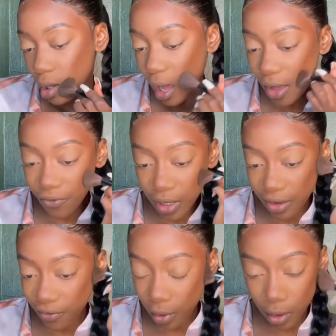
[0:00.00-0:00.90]
I feel
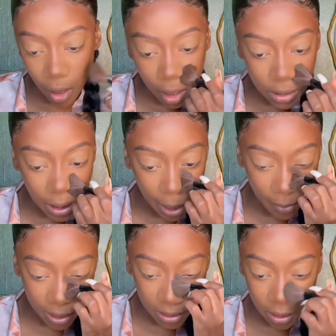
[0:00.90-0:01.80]
like for a long time
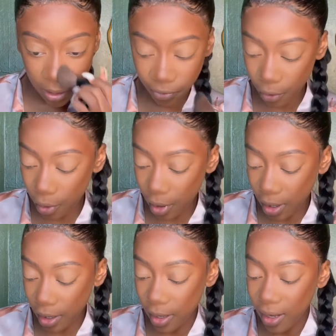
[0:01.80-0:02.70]
I took
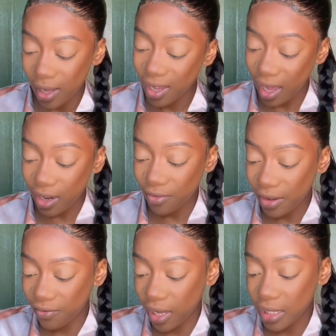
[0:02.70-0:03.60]
for kind of
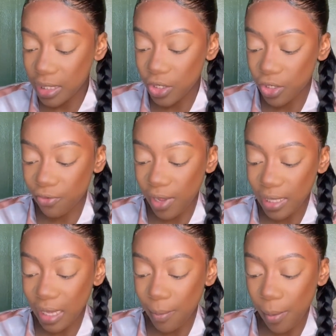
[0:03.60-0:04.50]
advantage the
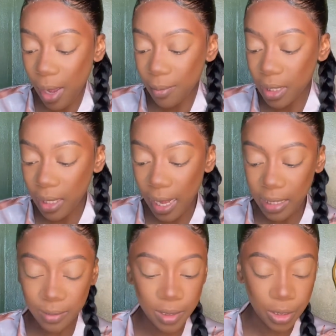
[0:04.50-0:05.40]
fact that my mom didn't
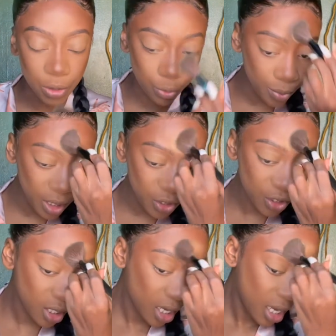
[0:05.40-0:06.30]
ask me to do much.